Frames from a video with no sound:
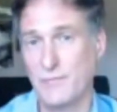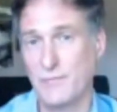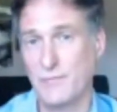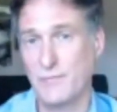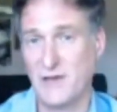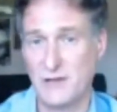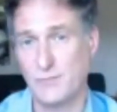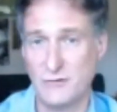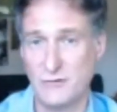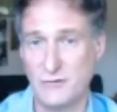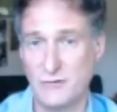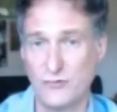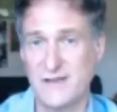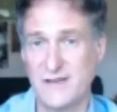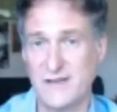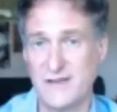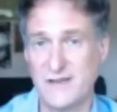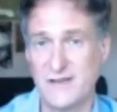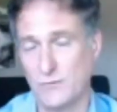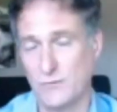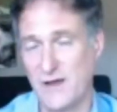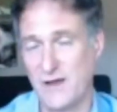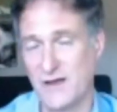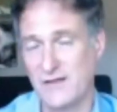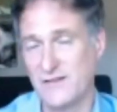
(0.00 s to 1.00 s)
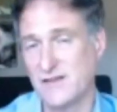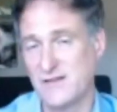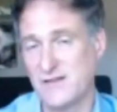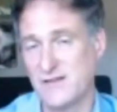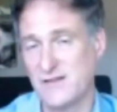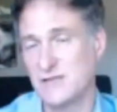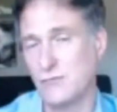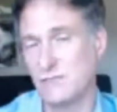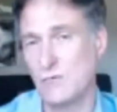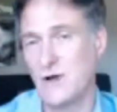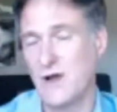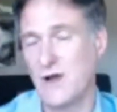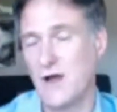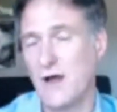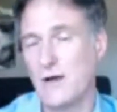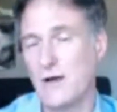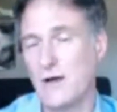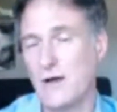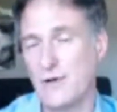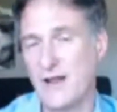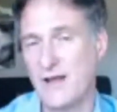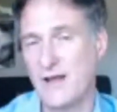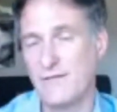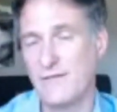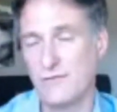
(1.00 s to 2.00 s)
Pinterest, Foursquare. These are
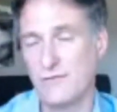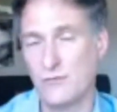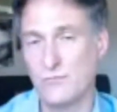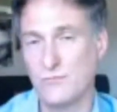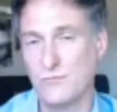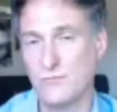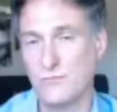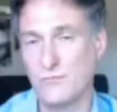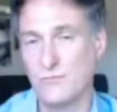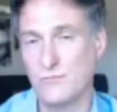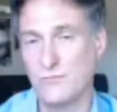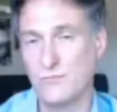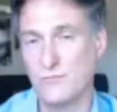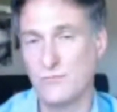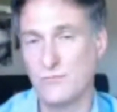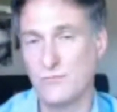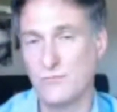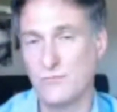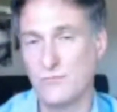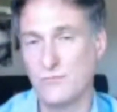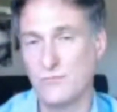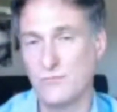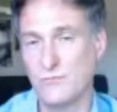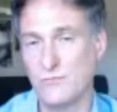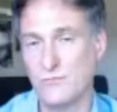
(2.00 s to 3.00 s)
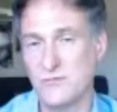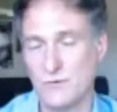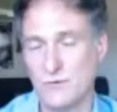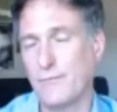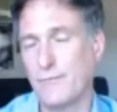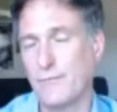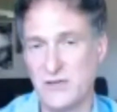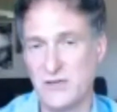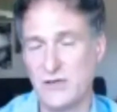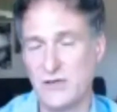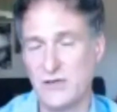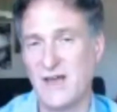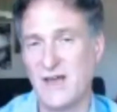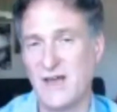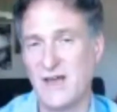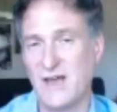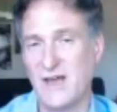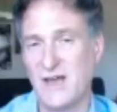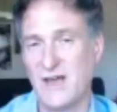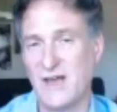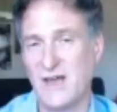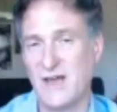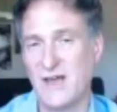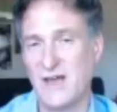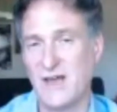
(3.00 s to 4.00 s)
all platforms that we use. And of
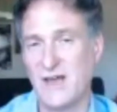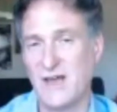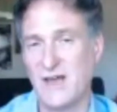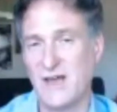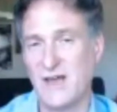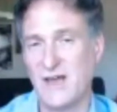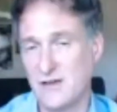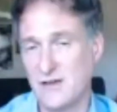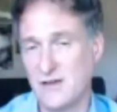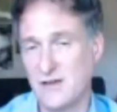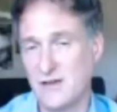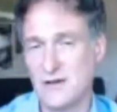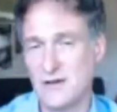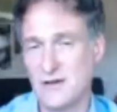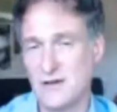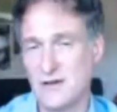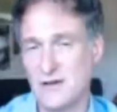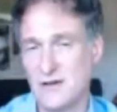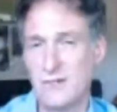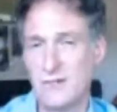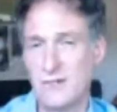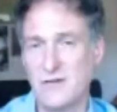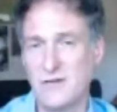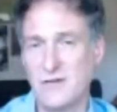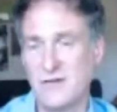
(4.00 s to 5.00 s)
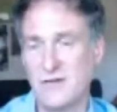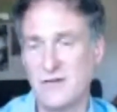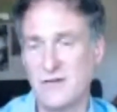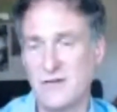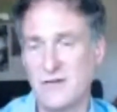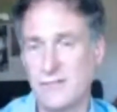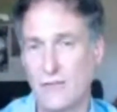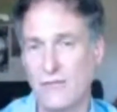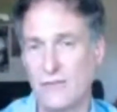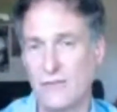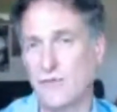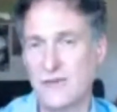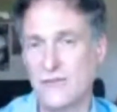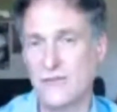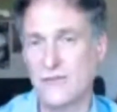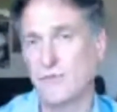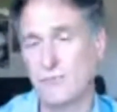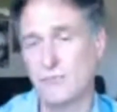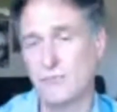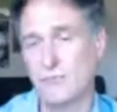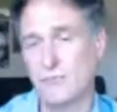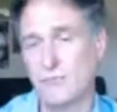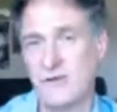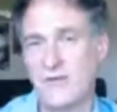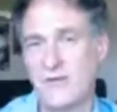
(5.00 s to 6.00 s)
course the Link for Growth community
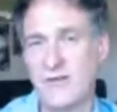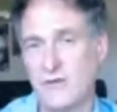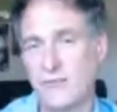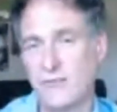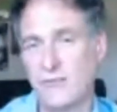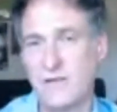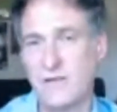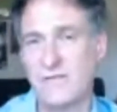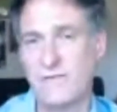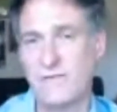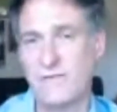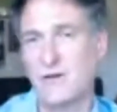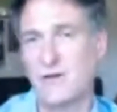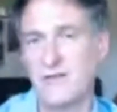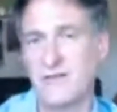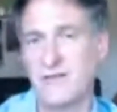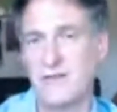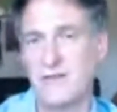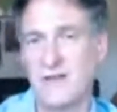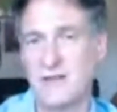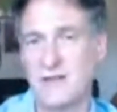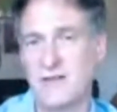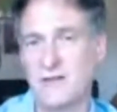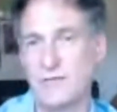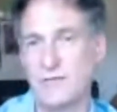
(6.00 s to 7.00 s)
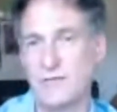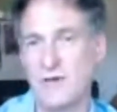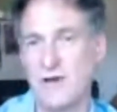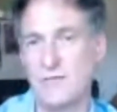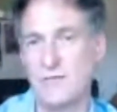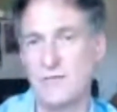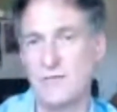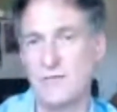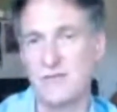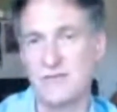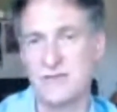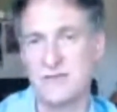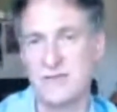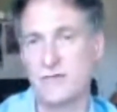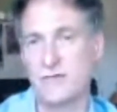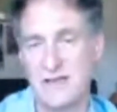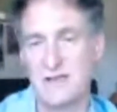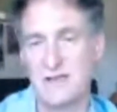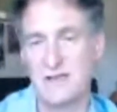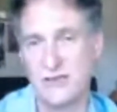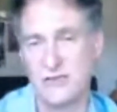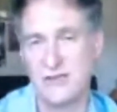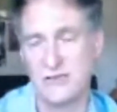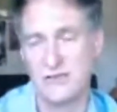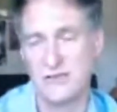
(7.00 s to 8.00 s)
forums, which brings everybody together
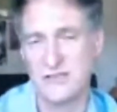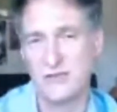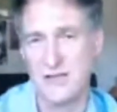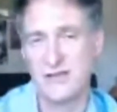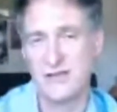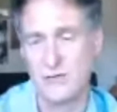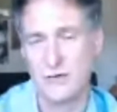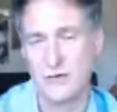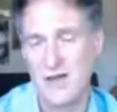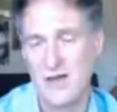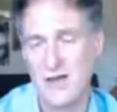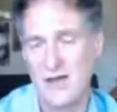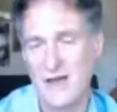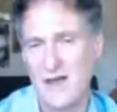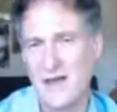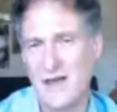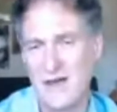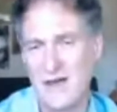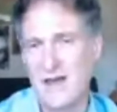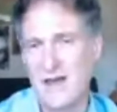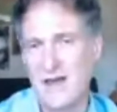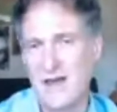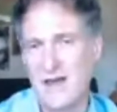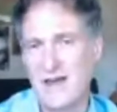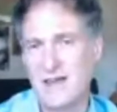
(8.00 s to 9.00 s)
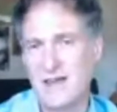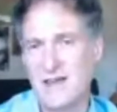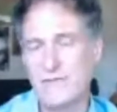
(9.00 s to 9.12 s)
right across the nation. So